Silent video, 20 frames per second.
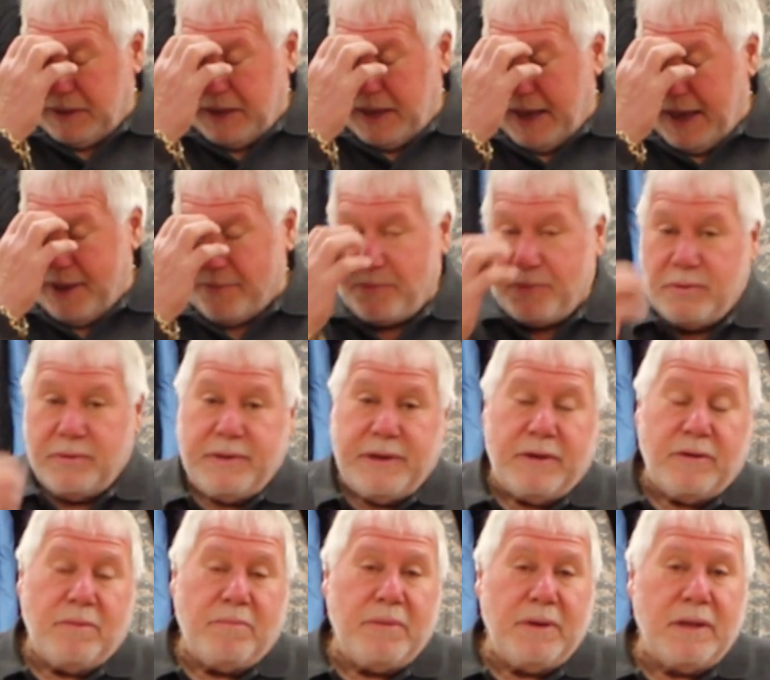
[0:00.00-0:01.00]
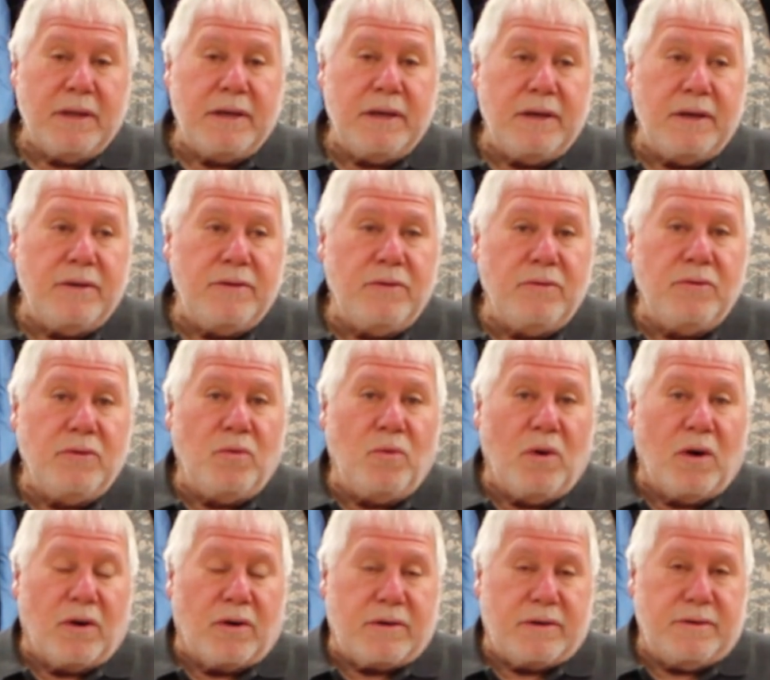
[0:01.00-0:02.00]
hampered their ability to do the
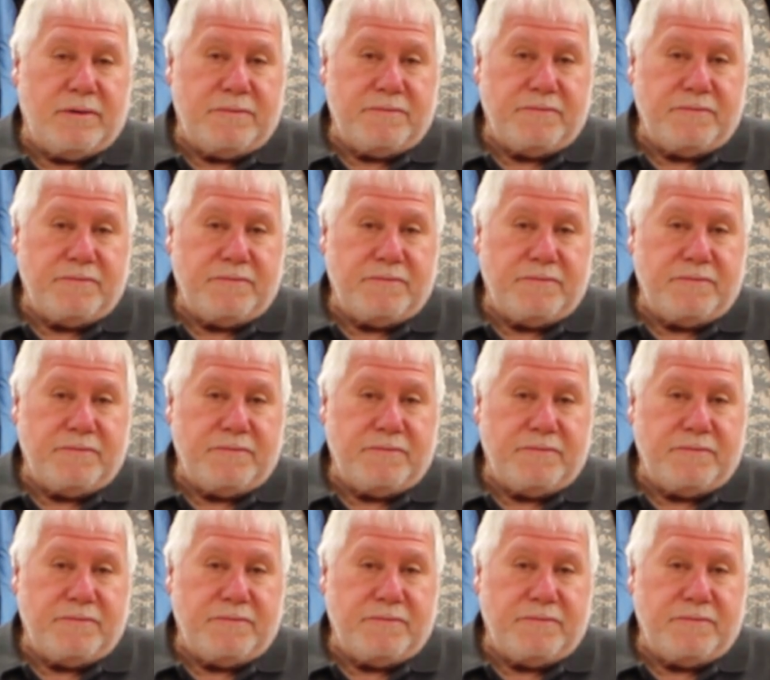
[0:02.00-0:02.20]
work.